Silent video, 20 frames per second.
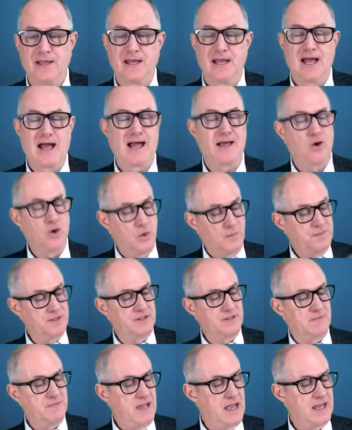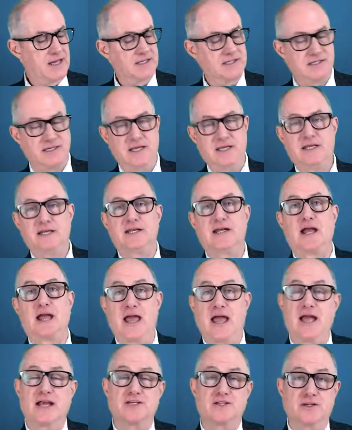I opened the magazine and I
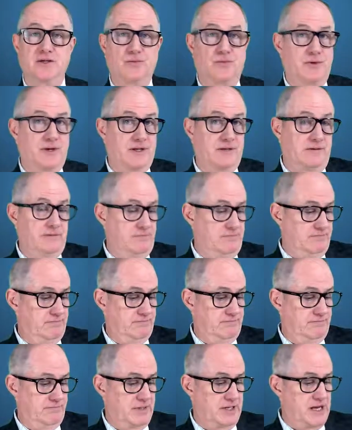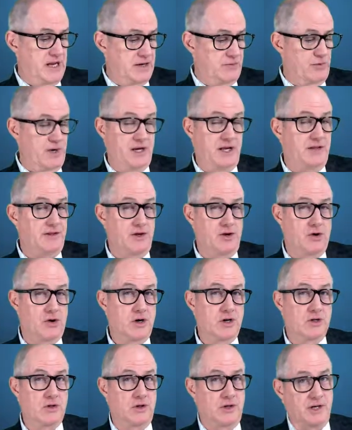actually began reading the
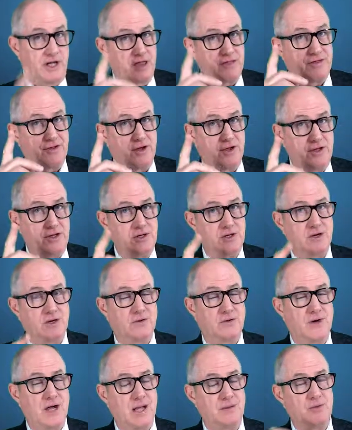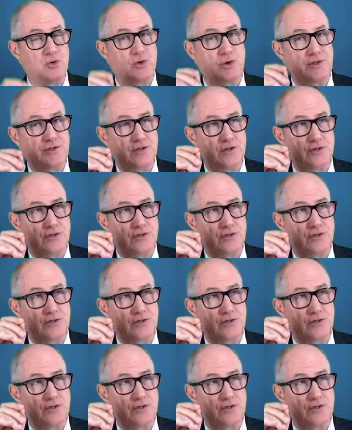article, and I thought, I'm going to